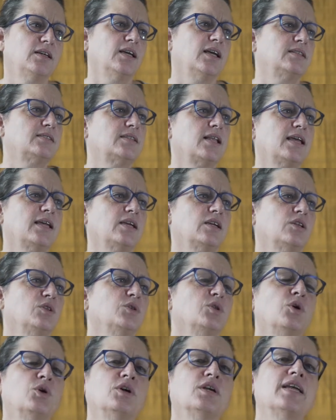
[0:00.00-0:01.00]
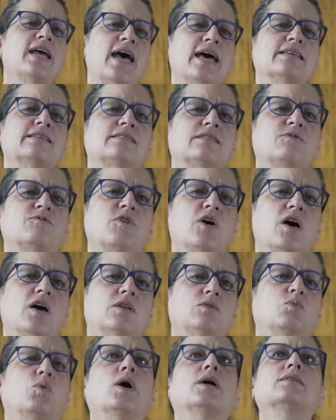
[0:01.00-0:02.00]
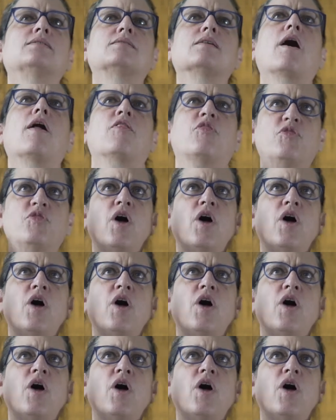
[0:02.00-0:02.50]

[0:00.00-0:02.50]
it's like Gloria Estefan was